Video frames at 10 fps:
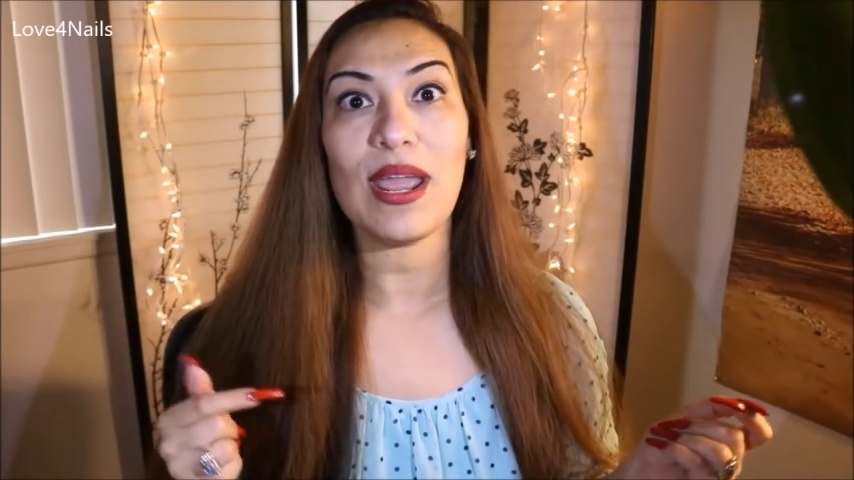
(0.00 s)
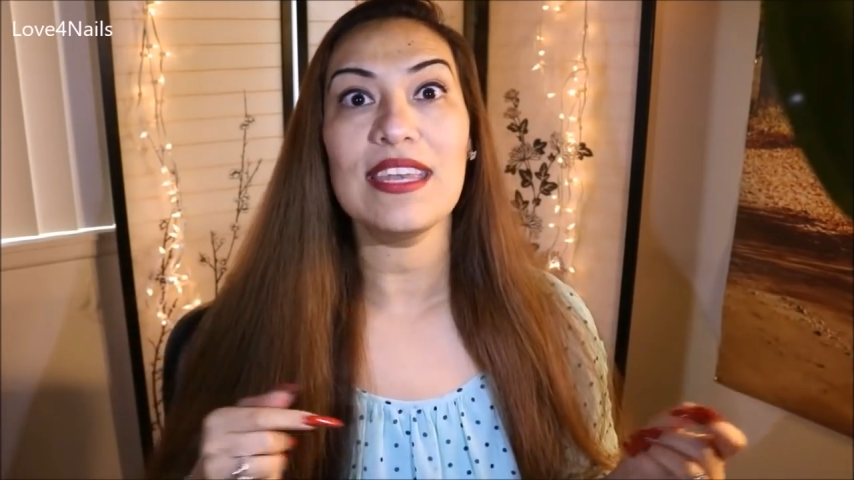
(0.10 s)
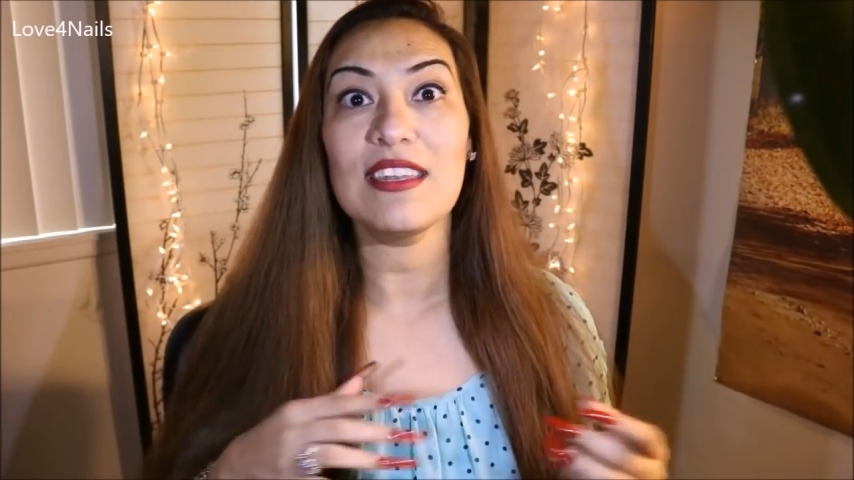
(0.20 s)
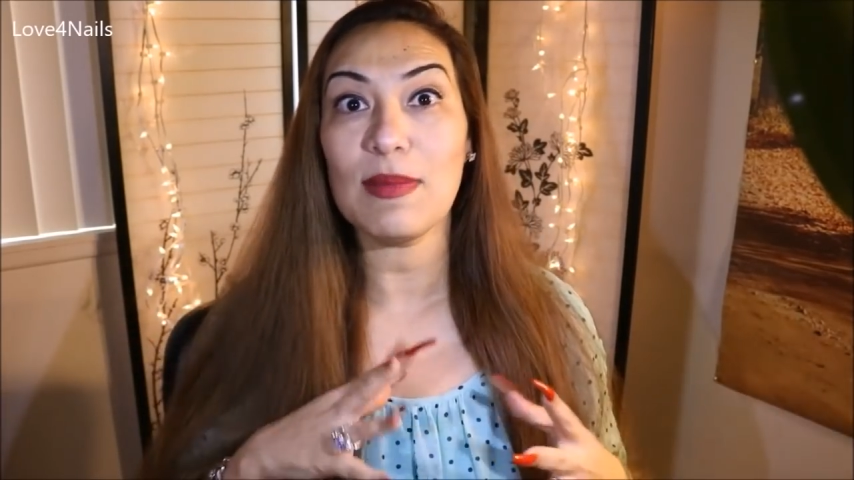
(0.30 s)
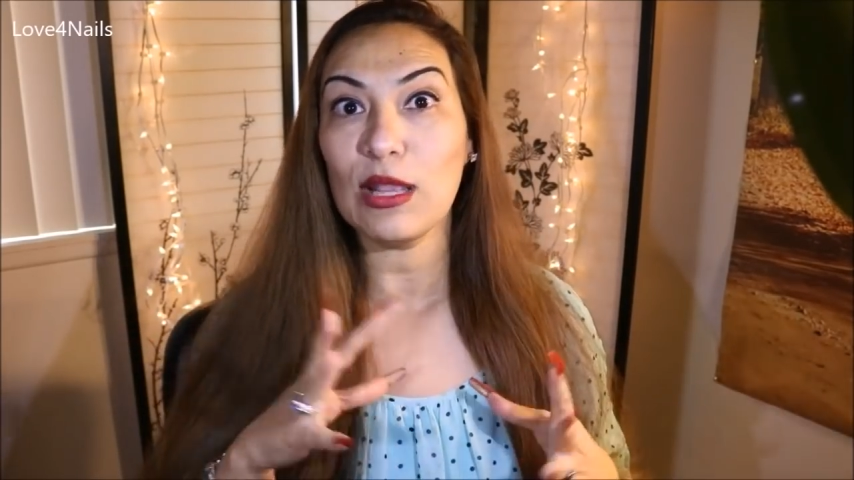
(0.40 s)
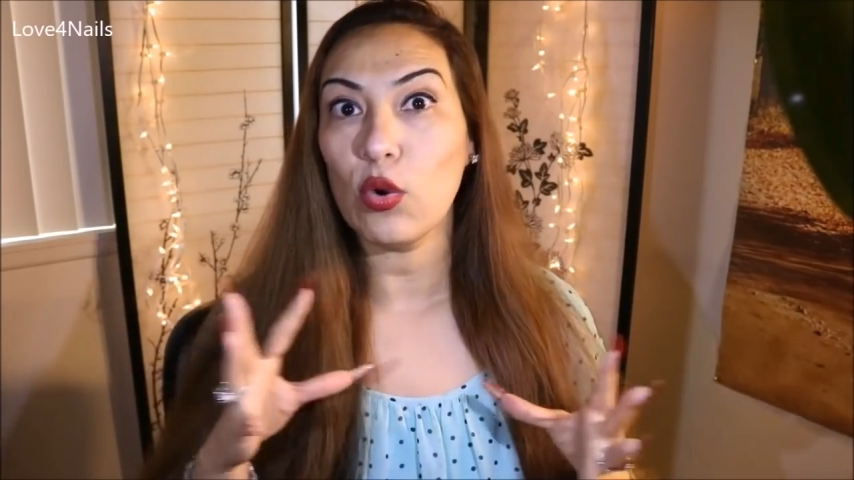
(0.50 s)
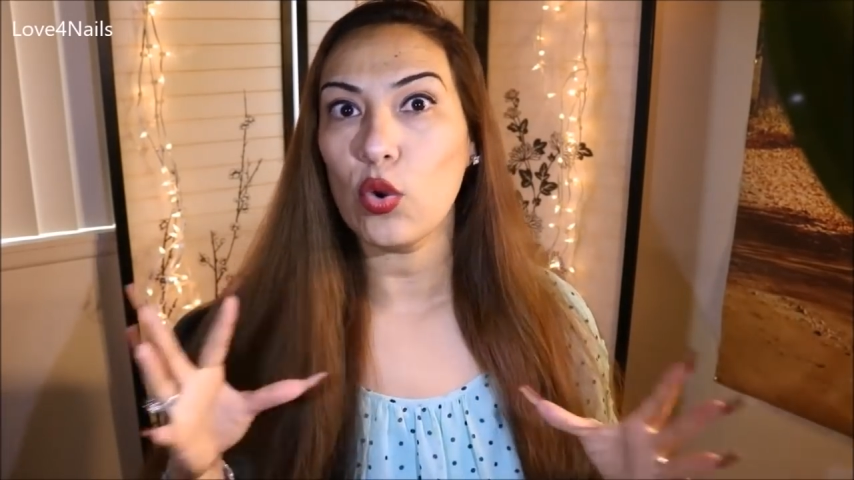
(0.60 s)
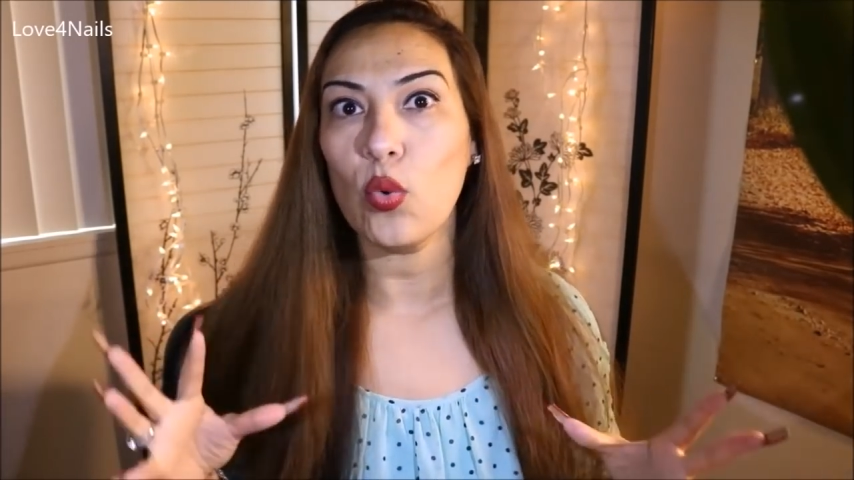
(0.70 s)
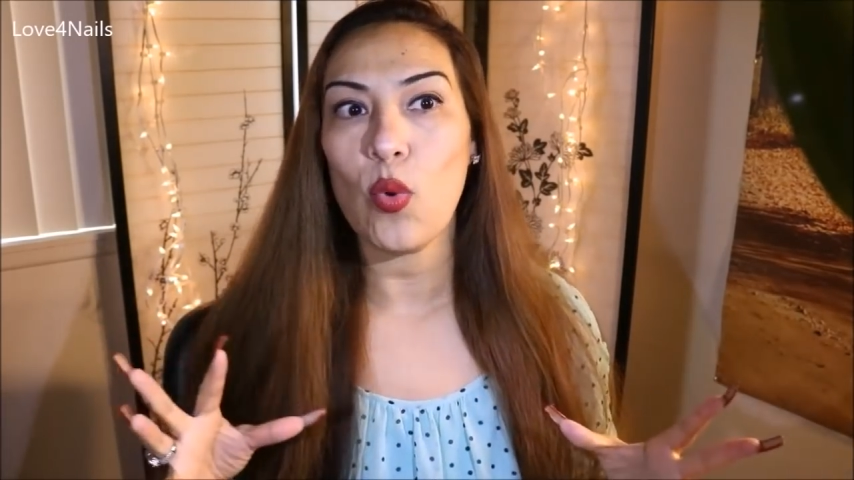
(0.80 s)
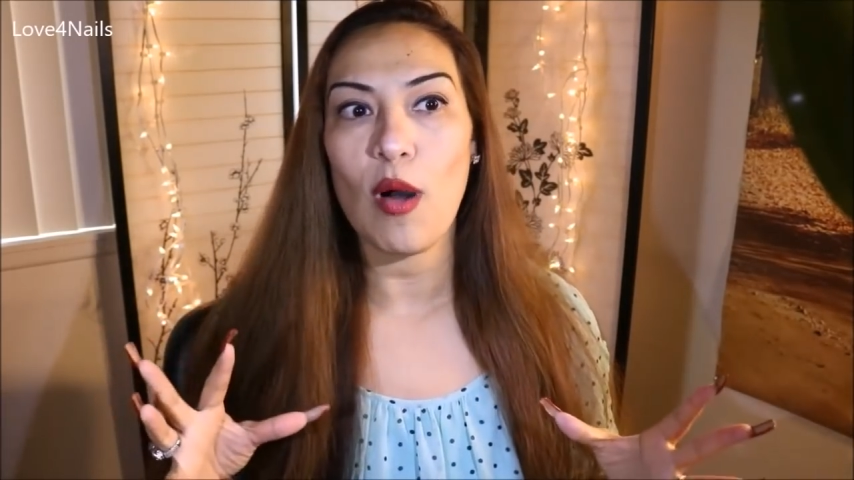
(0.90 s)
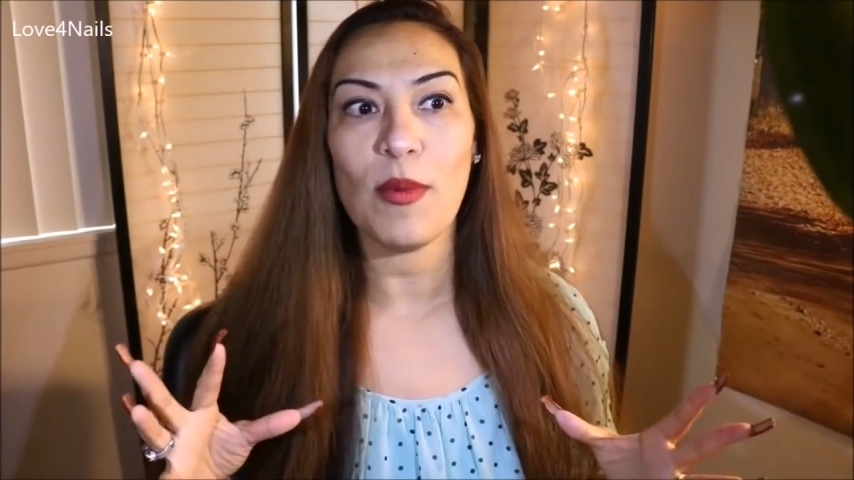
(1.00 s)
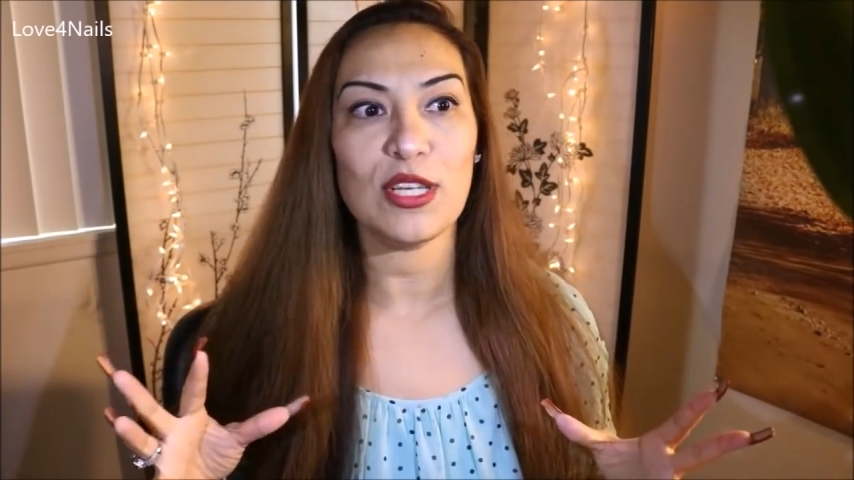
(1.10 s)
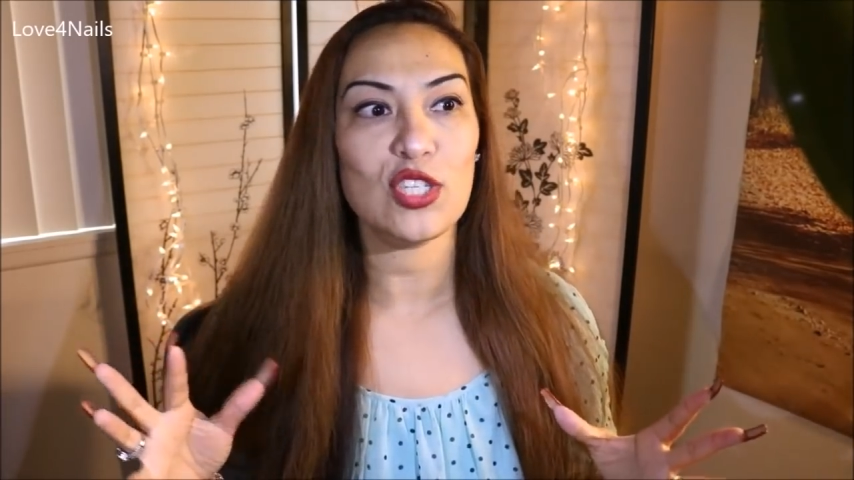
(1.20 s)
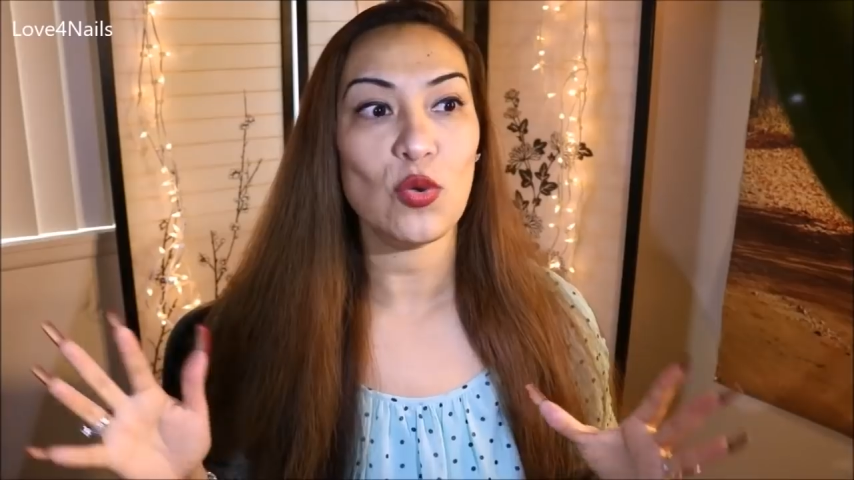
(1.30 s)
brand in my local Walmart.